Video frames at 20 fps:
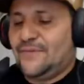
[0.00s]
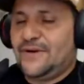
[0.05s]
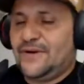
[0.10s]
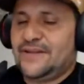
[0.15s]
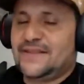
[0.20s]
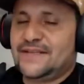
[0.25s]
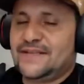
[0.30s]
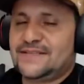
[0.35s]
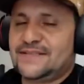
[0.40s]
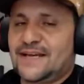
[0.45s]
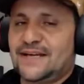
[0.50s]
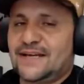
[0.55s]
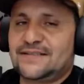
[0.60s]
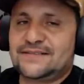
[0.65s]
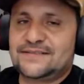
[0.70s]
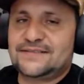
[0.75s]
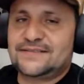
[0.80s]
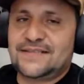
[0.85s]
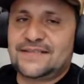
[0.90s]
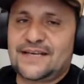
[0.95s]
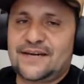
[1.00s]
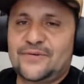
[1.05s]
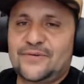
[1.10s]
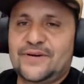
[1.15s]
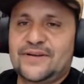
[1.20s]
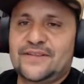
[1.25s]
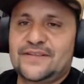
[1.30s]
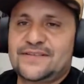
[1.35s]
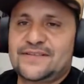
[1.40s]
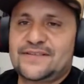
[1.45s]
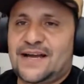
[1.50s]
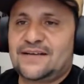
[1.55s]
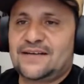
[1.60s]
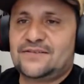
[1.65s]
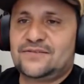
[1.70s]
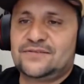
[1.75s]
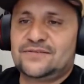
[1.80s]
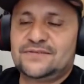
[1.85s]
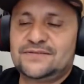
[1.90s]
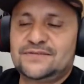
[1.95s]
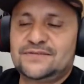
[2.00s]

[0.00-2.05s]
rid of the dongle.